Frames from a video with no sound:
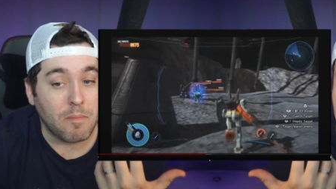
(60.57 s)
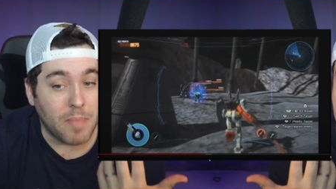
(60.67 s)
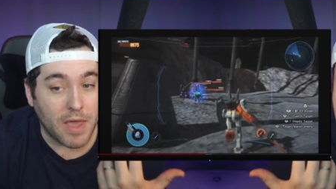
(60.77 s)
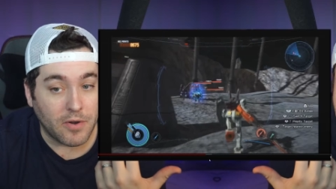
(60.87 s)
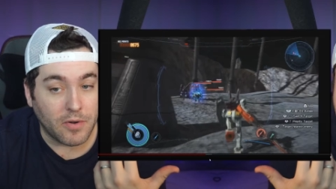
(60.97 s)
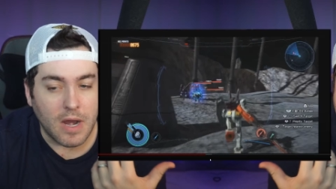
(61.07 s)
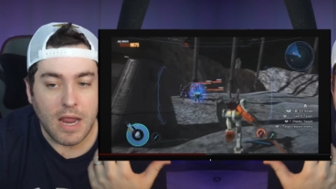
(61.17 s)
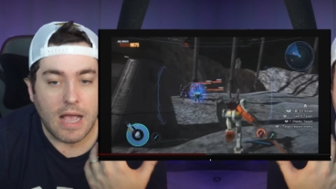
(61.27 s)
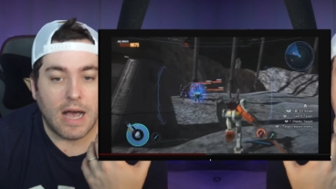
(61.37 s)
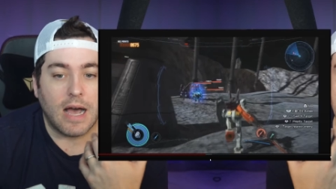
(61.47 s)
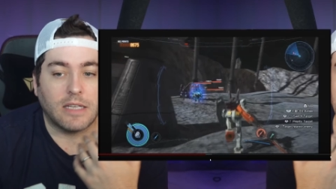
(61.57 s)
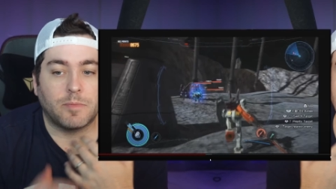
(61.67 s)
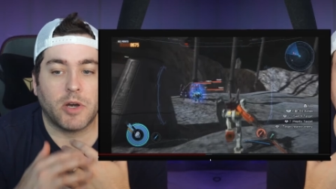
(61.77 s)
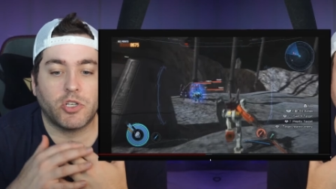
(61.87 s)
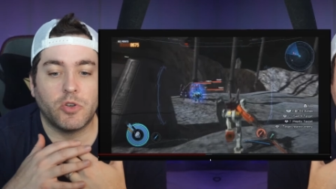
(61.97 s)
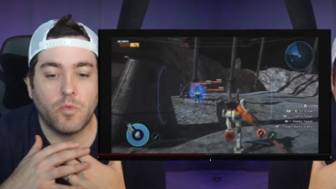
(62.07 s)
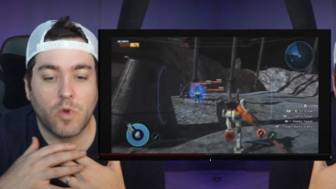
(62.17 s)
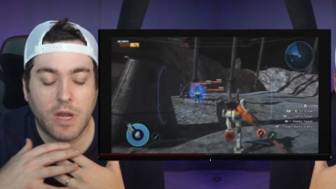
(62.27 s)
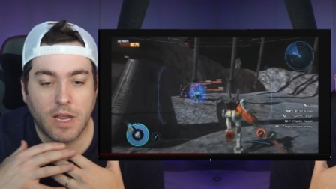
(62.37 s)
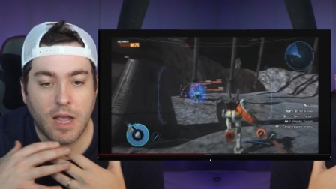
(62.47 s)
better, especially
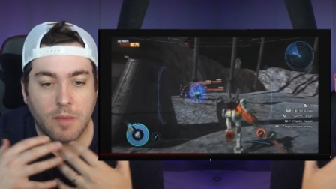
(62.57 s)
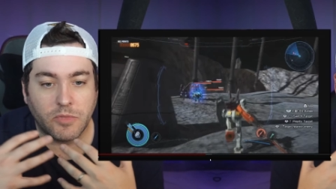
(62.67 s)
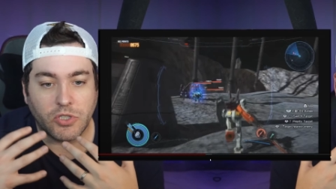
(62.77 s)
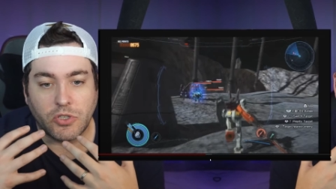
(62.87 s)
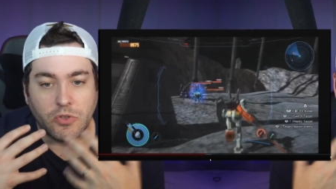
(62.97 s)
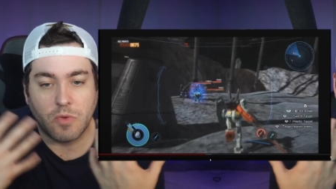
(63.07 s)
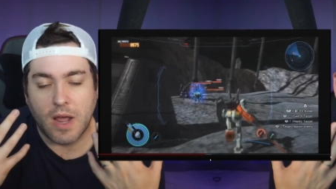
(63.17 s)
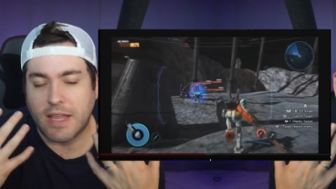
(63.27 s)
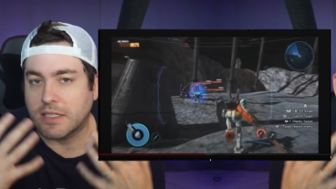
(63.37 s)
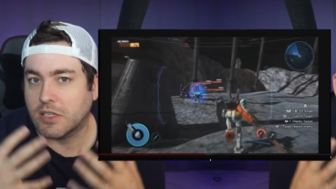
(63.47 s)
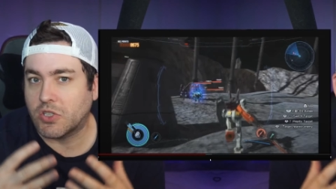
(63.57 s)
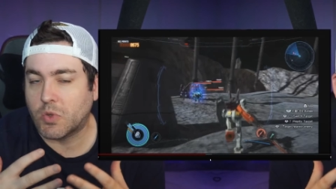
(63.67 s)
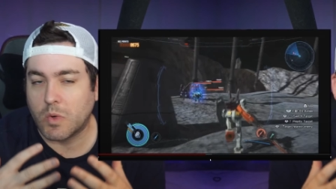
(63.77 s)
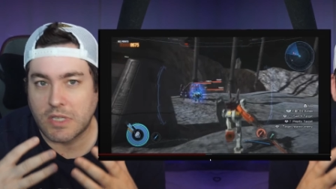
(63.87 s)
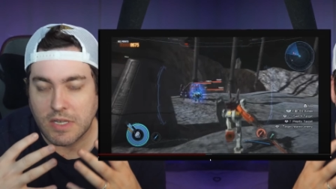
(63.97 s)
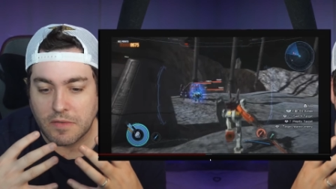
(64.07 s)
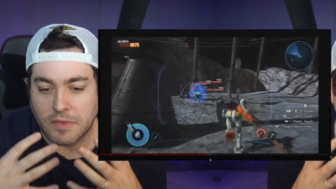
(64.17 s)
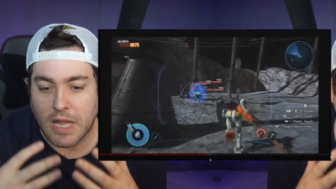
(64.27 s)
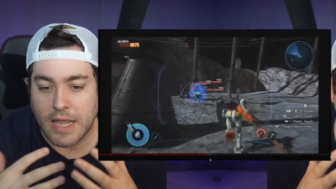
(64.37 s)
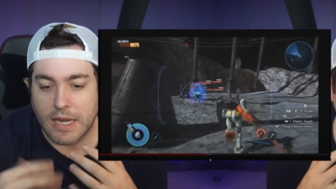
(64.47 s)
when it comes to, I guess, a source of
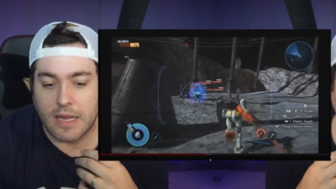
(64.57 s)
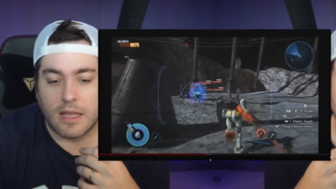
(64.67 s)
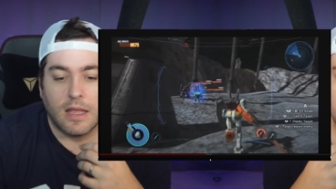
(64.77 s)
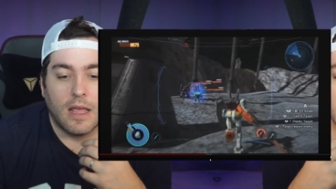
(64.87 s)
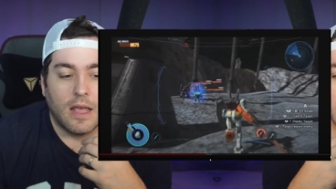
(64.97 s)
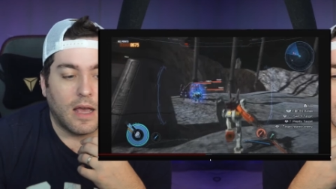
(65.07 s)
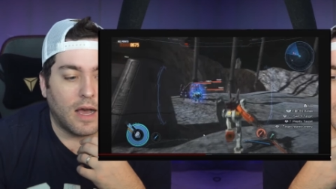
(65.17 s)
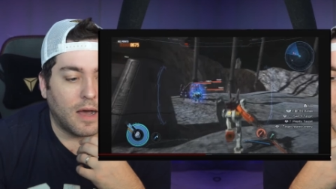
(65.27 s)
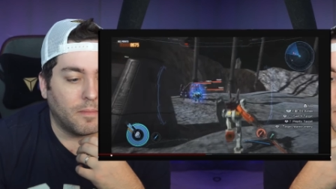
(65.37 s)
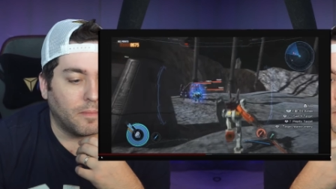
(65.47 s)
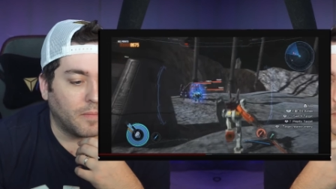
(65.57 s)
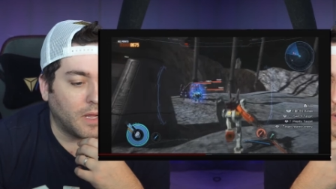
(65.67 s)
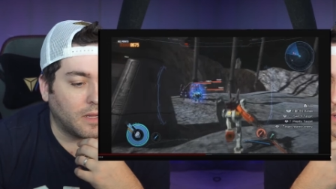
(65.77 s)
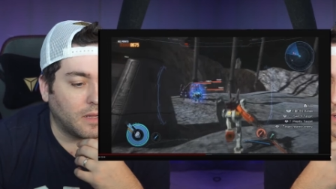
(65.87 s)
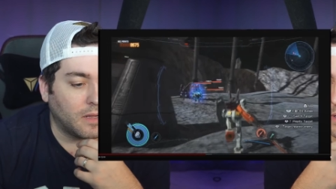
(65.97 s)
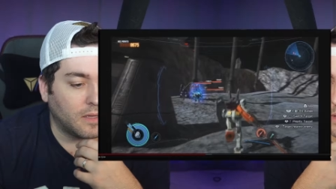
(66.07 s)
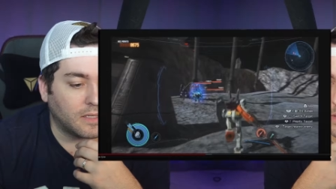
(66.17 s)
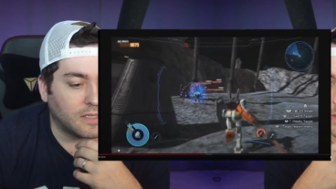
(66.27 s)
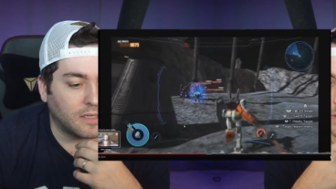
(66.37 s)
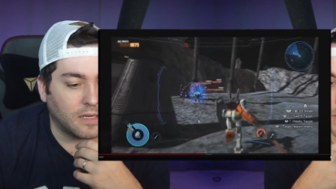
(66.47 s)
lighting.
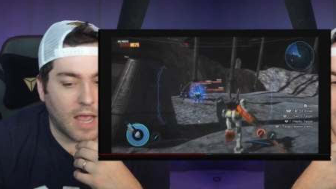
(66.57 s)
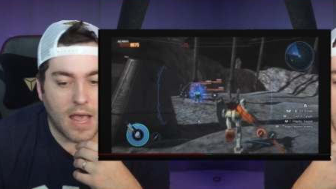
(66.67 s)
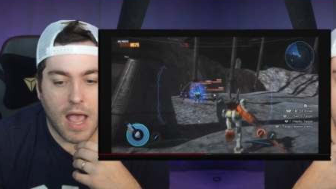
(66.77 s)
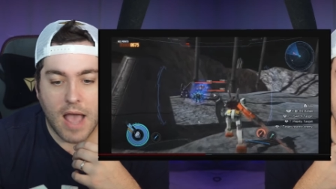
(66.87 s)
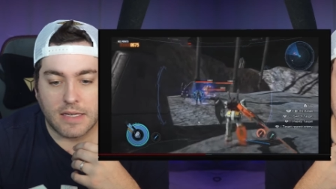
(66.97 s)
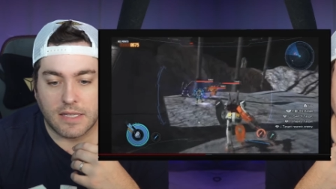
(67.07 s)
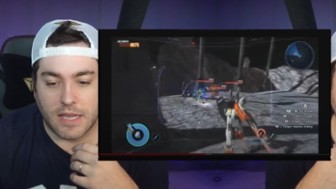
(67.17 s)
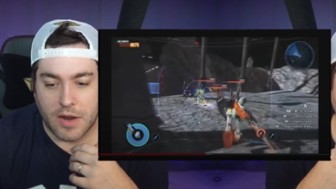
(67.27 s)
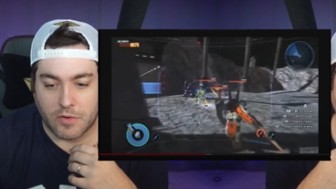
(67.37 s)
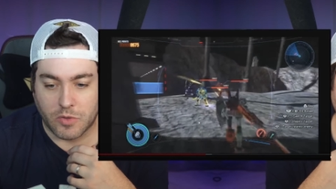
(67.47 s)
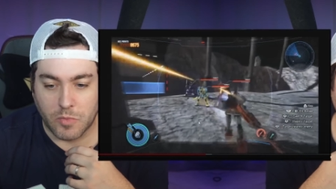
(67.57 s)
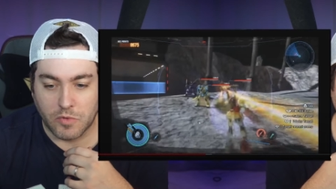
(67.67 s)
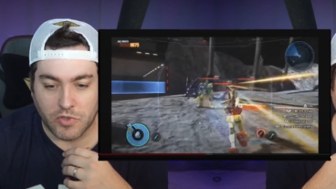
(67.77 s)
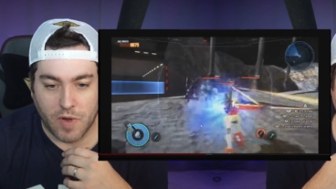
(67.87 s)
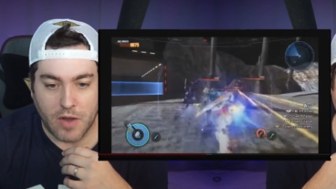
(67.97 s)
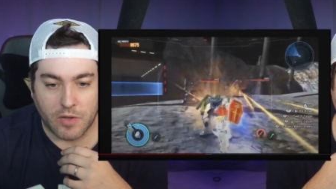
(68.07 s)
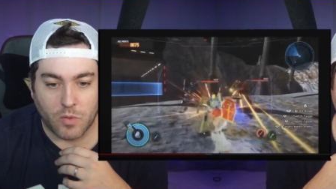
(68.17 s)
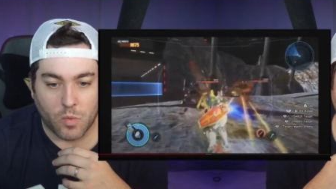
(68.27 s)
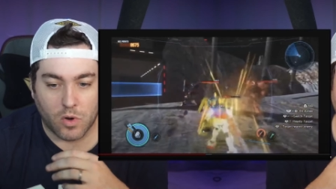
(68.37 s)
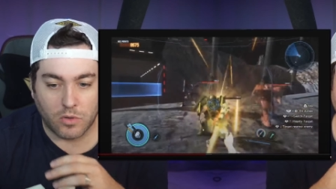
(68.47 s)
Let's see, as the character moves around in
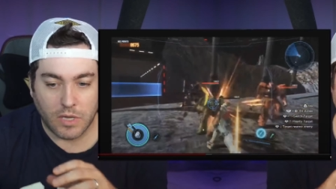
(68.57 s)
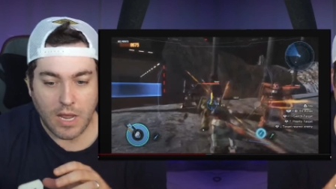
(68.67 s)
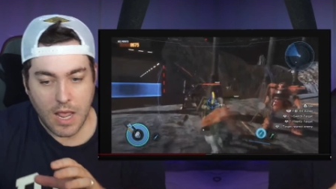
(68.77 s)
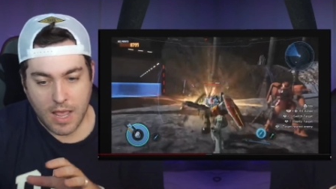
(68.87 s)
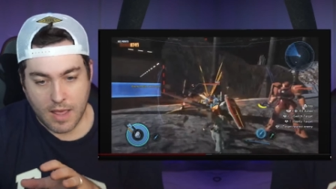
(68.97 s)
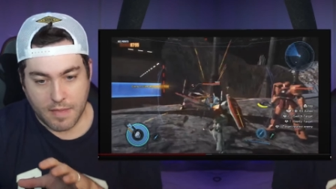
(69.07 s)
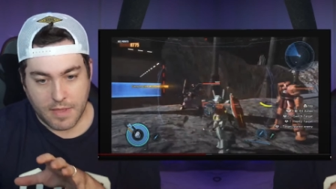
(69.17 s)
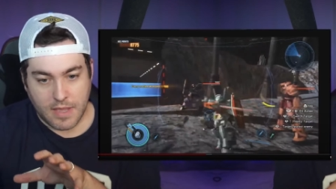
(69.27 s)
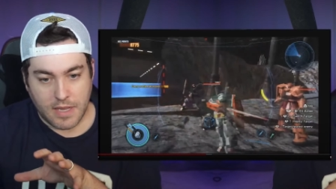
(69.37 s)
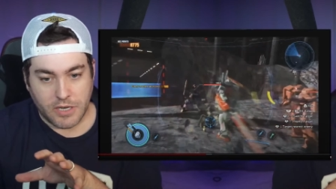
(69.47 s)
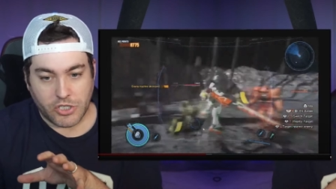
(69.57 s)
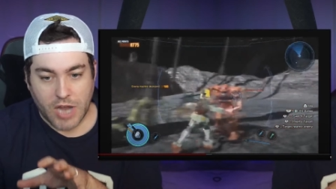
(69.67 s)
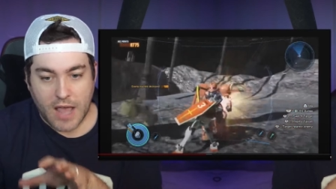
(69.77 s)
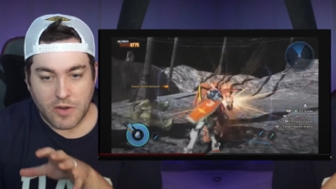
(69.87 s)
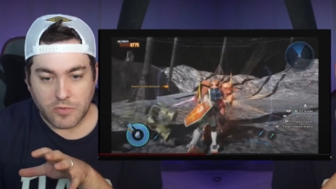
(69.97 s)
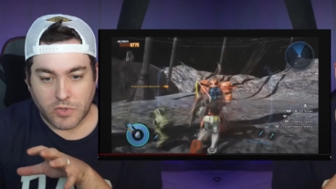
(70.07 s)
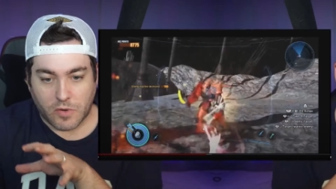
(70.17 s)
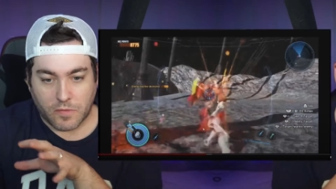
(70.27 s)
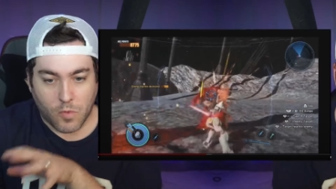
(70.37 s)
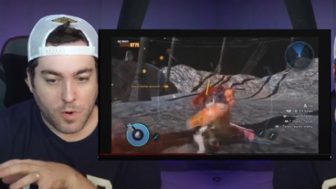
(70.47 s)
the world, the shadows
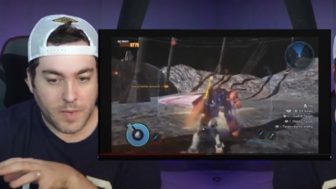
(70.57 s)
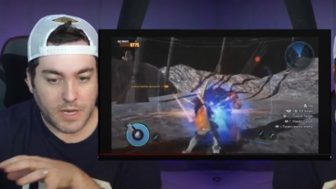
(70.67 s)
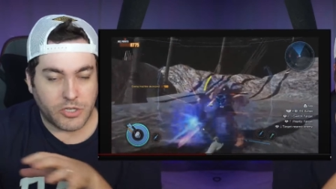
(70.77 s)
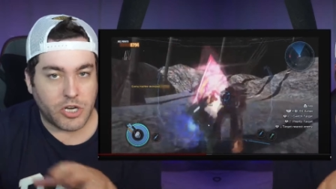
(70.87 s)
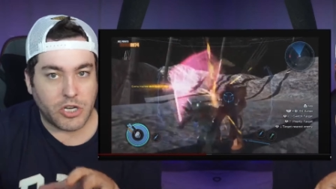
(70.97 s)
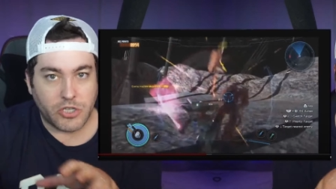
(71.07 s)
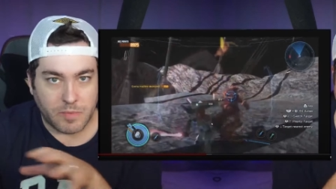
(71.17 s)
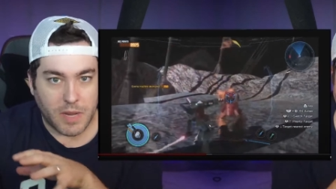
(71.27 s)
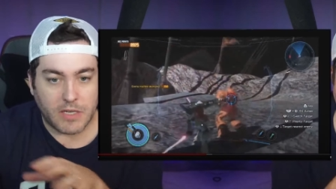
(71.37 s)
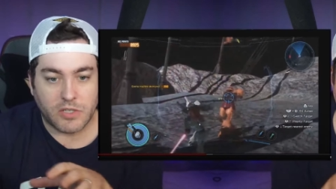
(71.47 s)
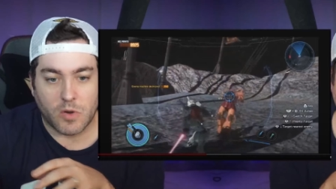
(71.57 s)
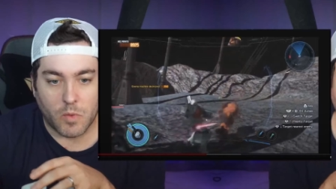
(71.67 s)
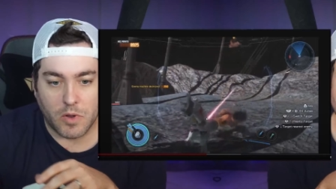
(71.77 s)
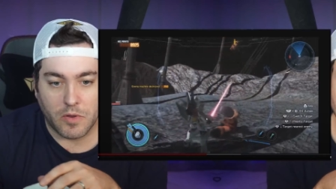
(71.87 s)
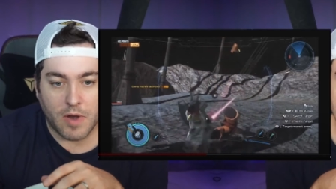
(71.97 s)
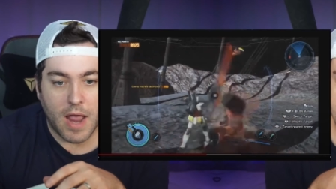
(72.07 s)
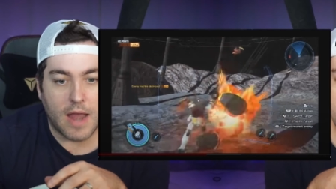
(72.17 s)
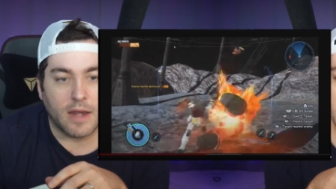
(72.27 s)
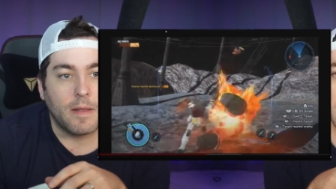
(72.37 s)
are forming and changing based on where they're at.